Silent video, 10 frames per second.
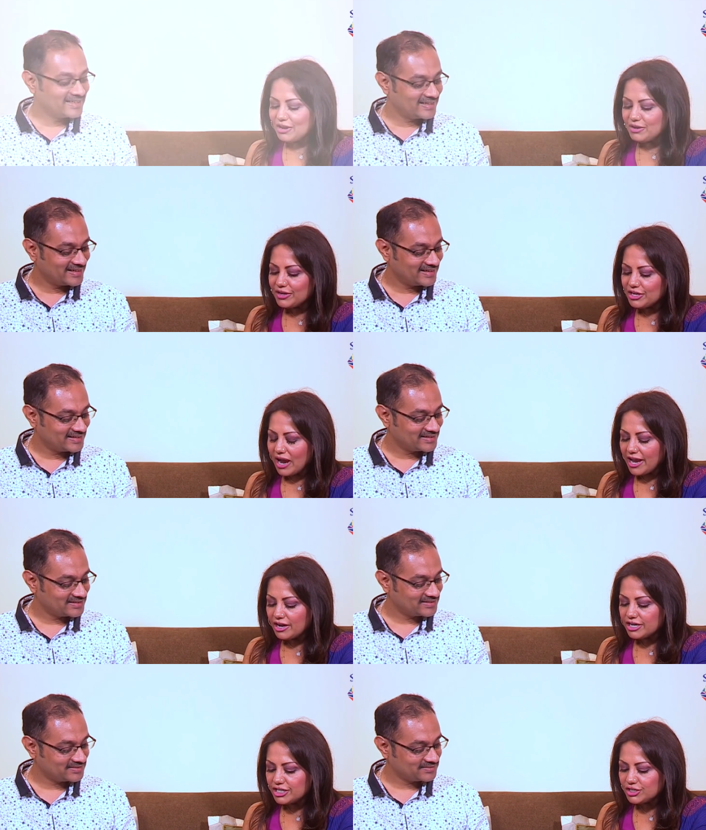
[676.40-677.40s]
Speaker 1: know you, yeah, I
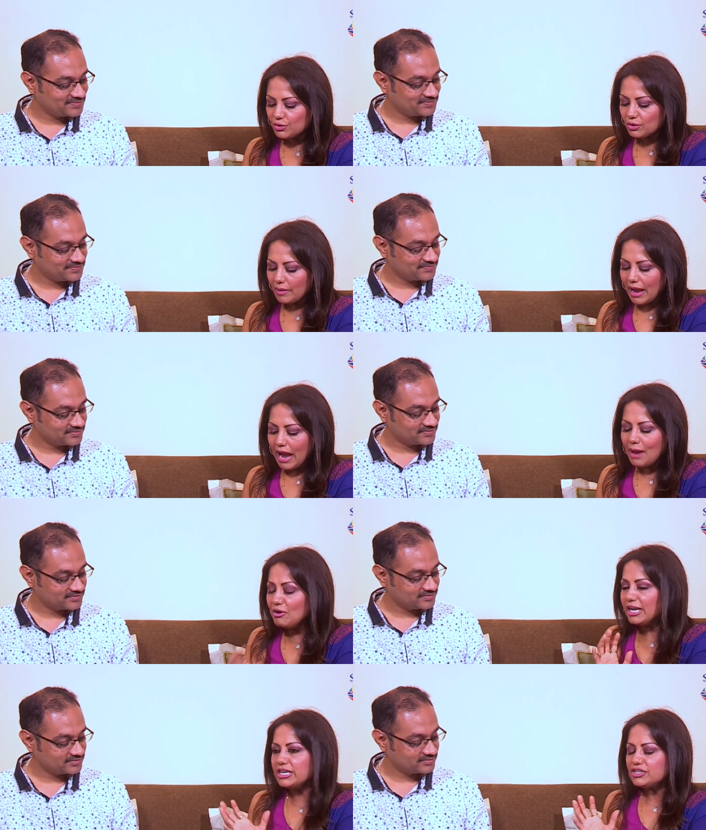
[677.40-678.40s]
heard you talk, I, I'm
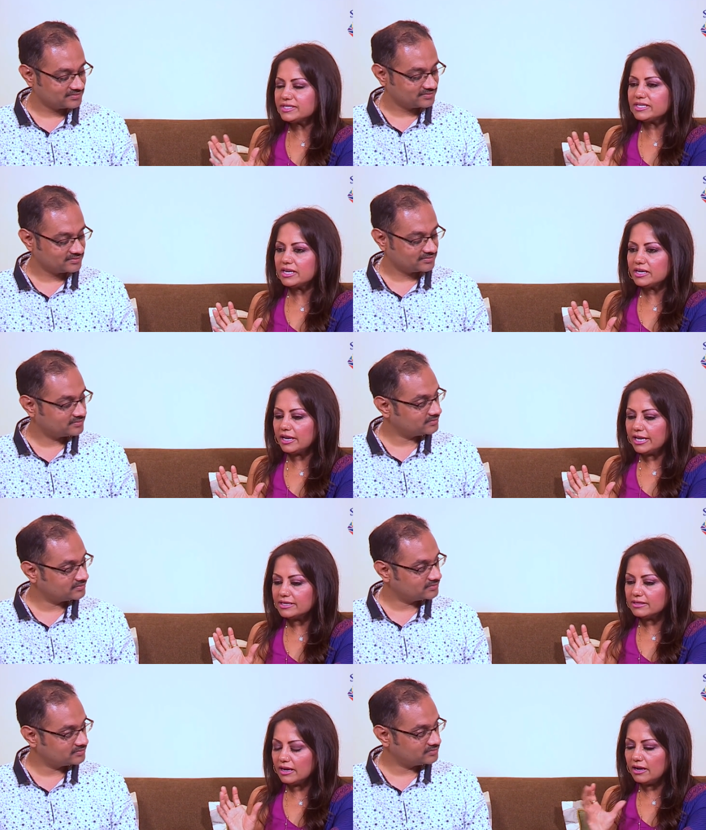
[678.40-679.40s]
really interested in,
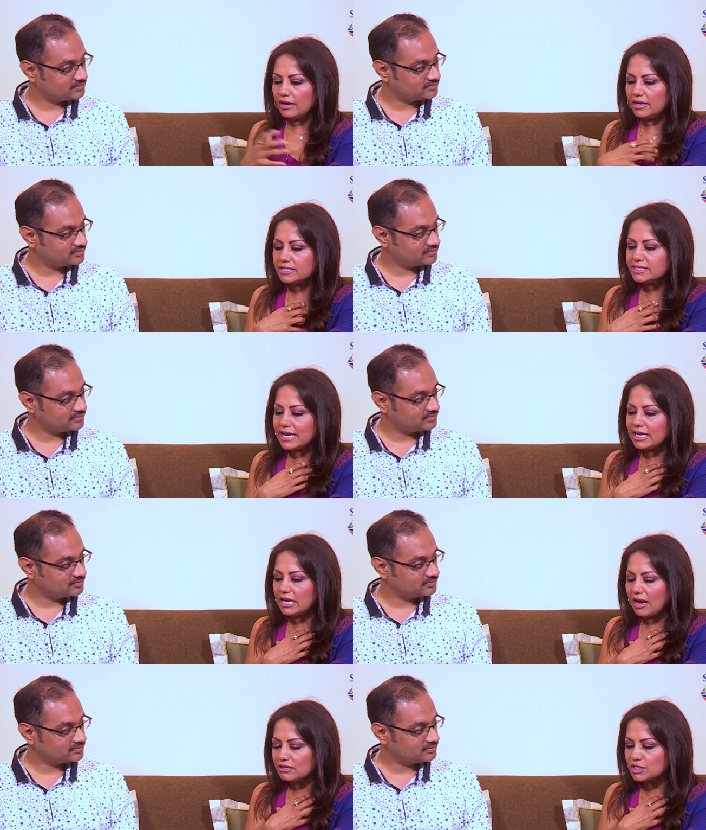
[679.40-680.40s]
in uh,
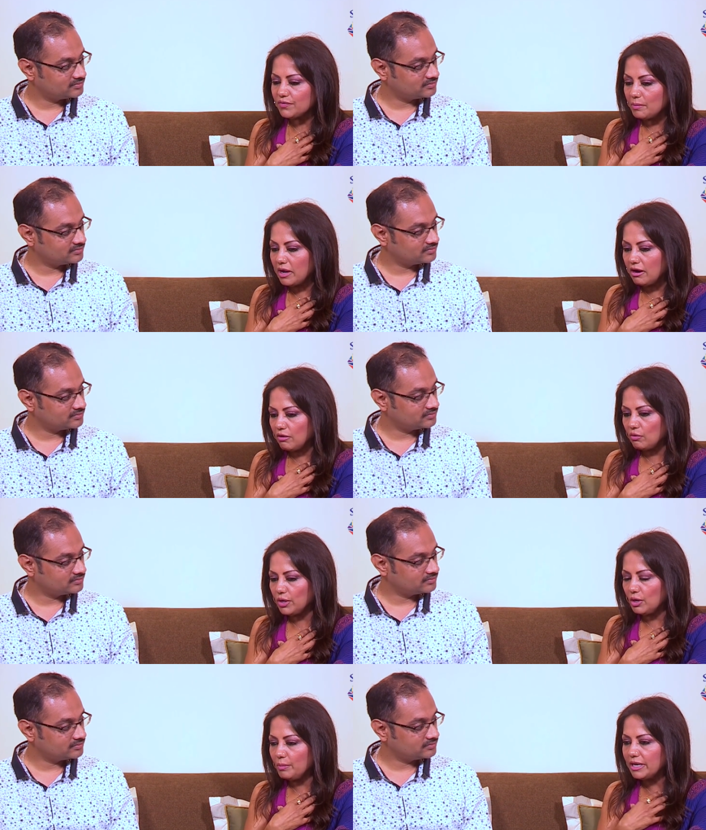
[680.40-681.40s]
understanding our Aswabhao,
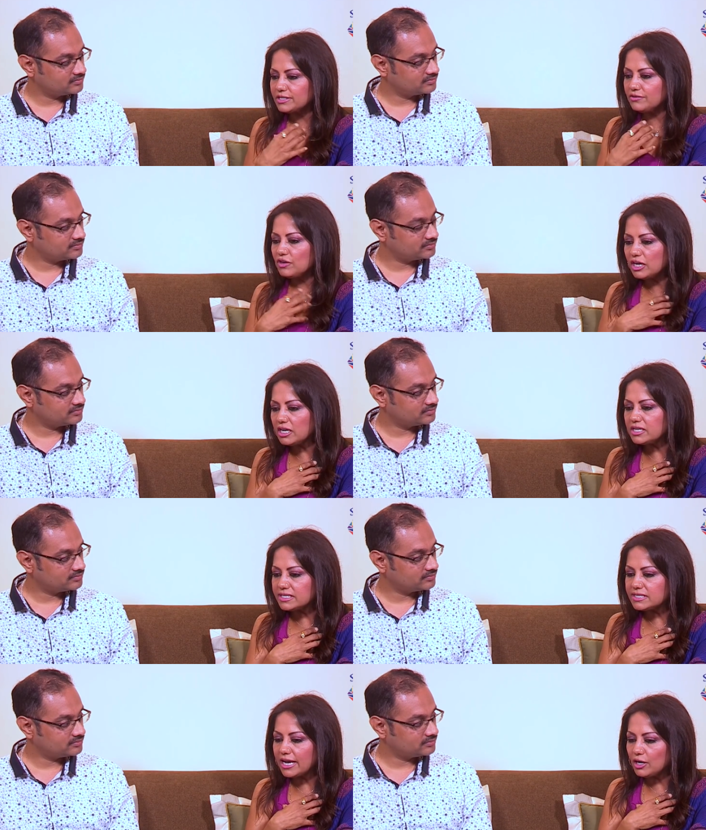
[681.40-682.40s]
you know, because if you can
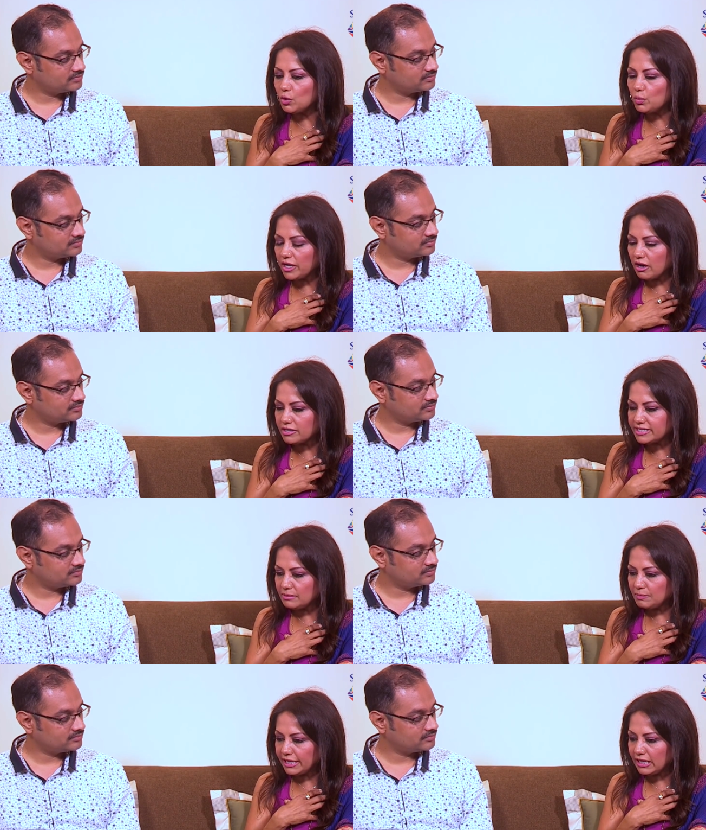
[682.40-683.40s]
understand who we are
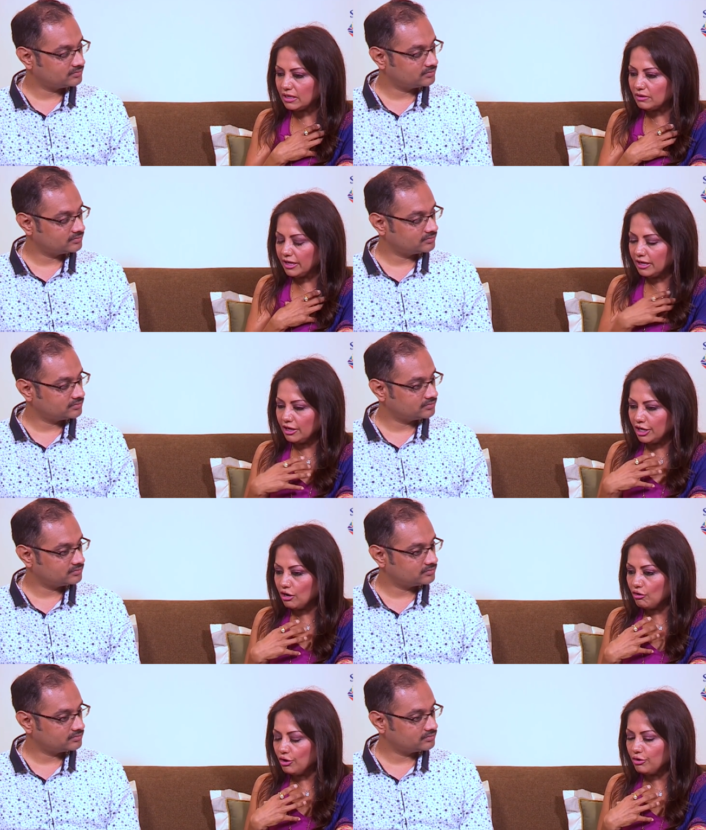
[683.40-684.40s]
deeply in, in
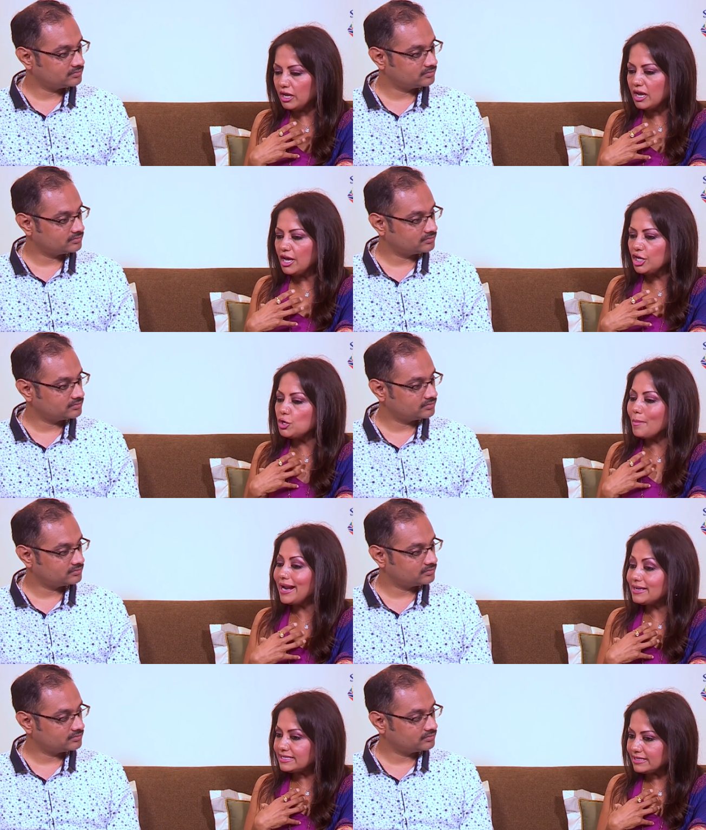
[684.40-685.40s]
our own
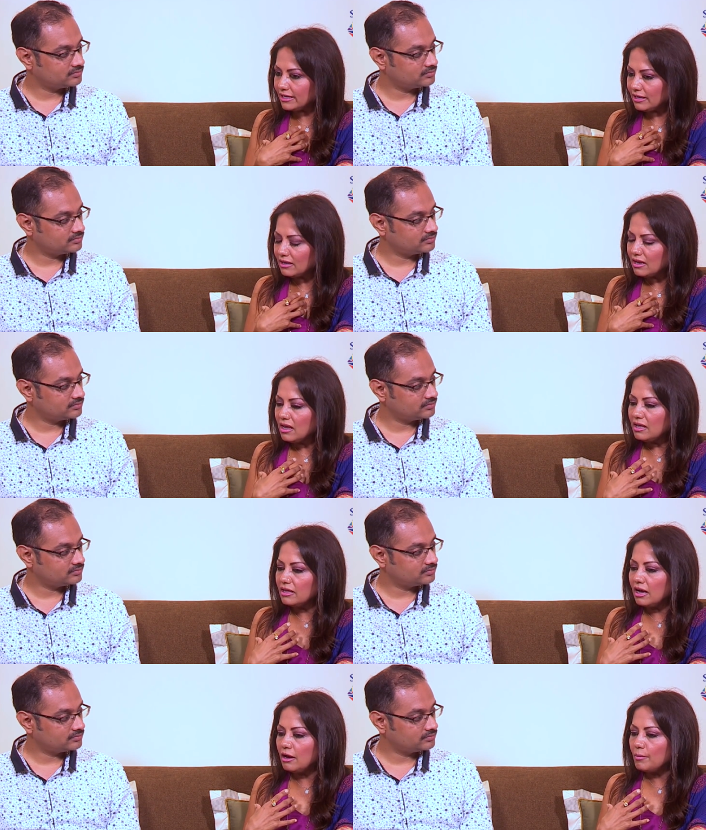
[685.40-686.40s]
humanity,
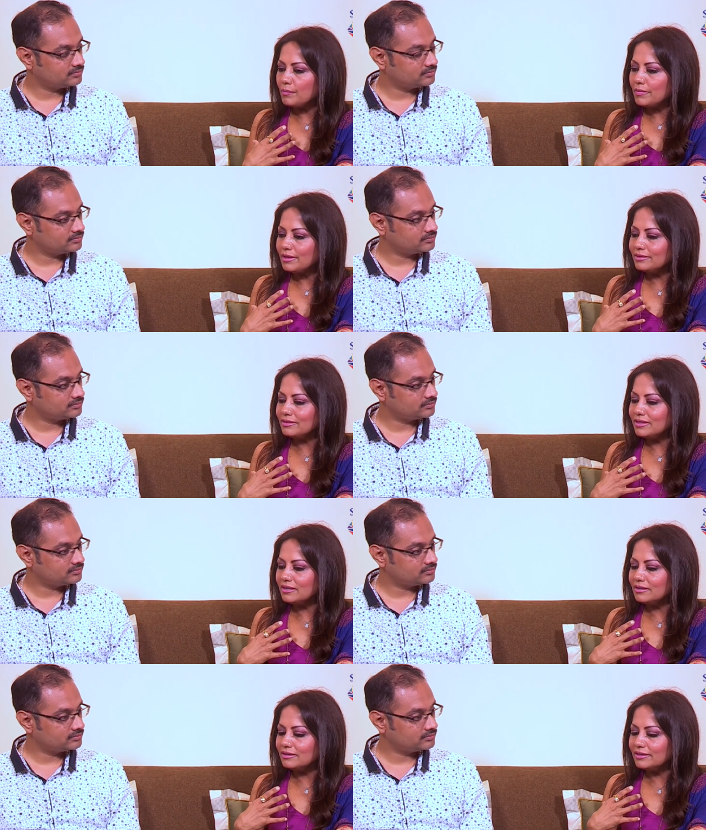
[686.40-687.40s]
um,
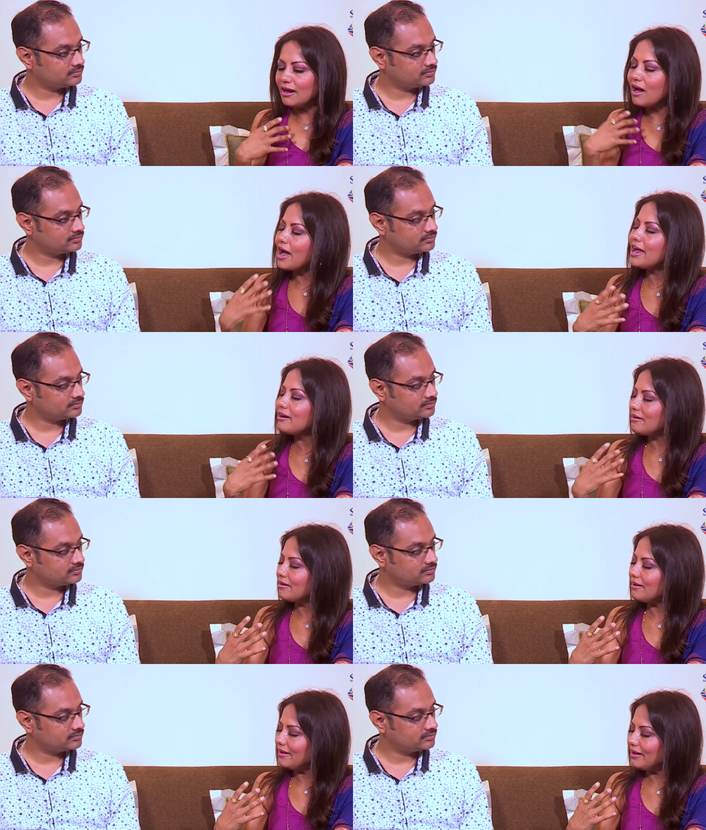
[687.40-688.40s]
the, the higher
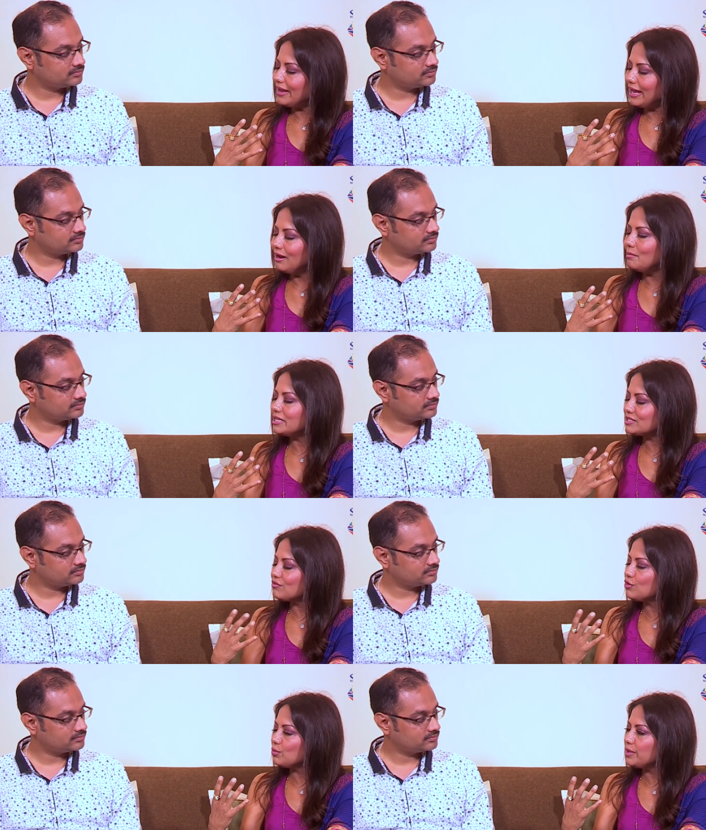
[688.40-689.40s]
elements
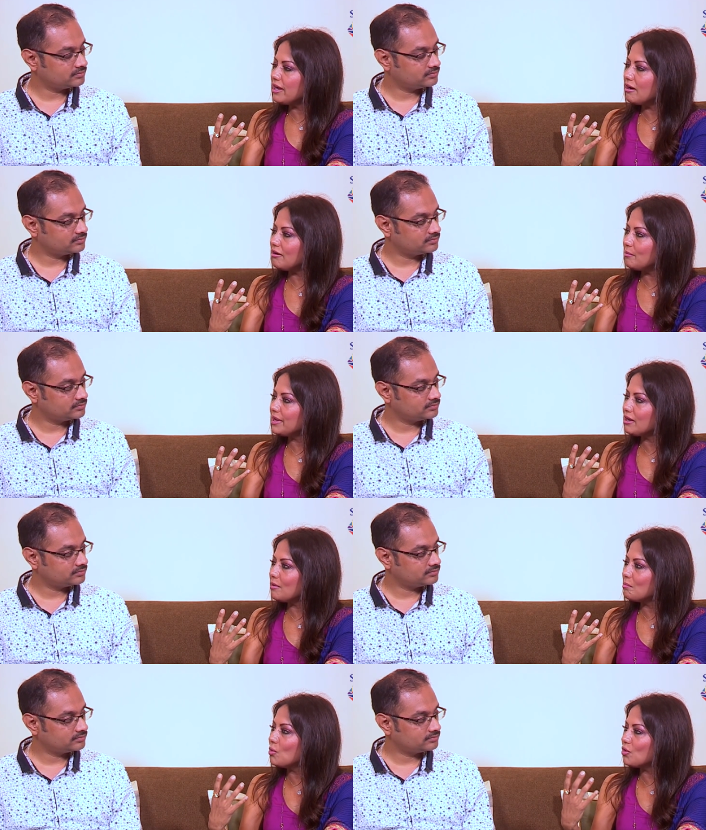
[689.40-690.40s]
of who we are
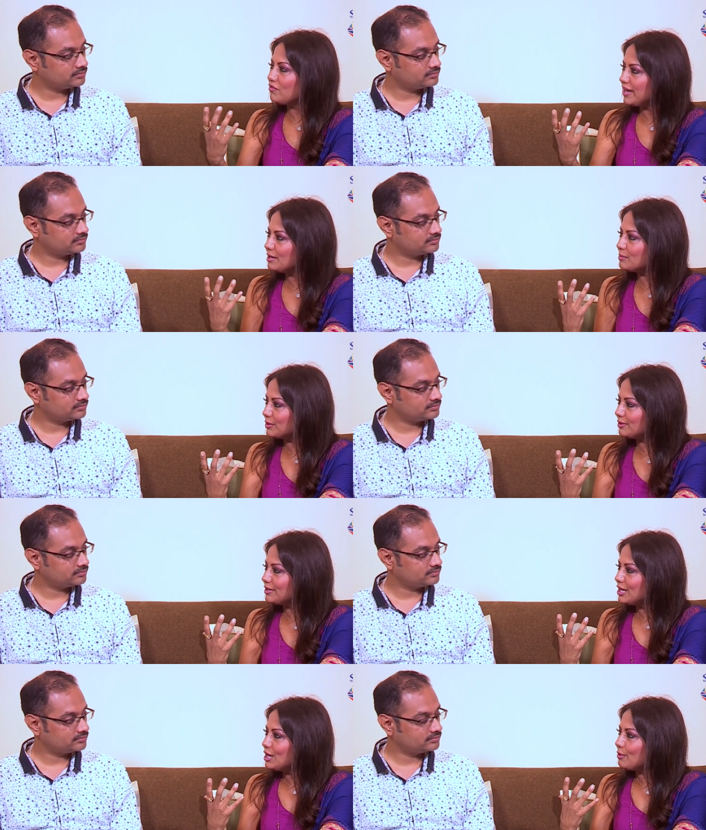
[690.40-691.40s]
become more available.
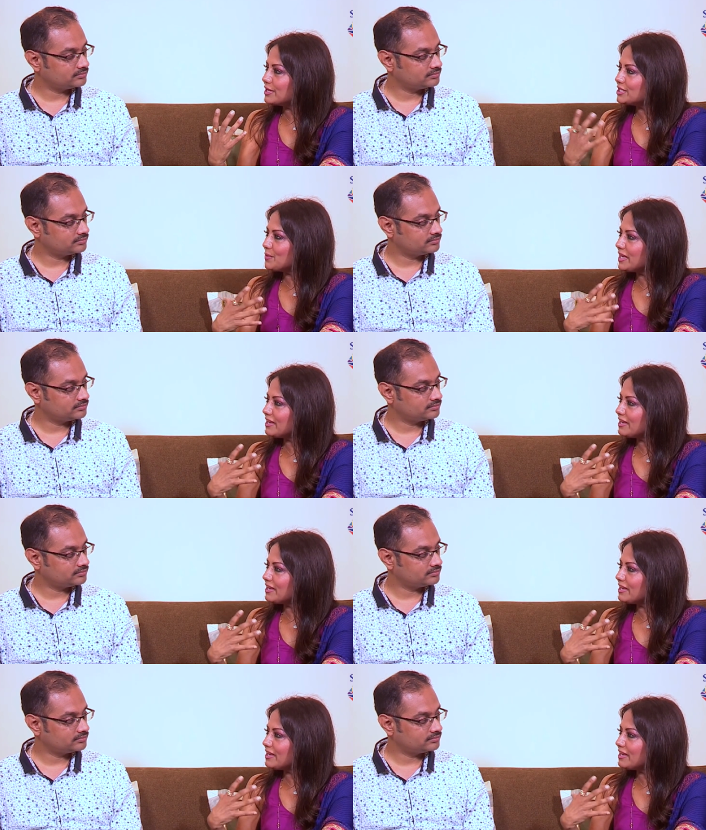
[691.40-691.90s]
Once we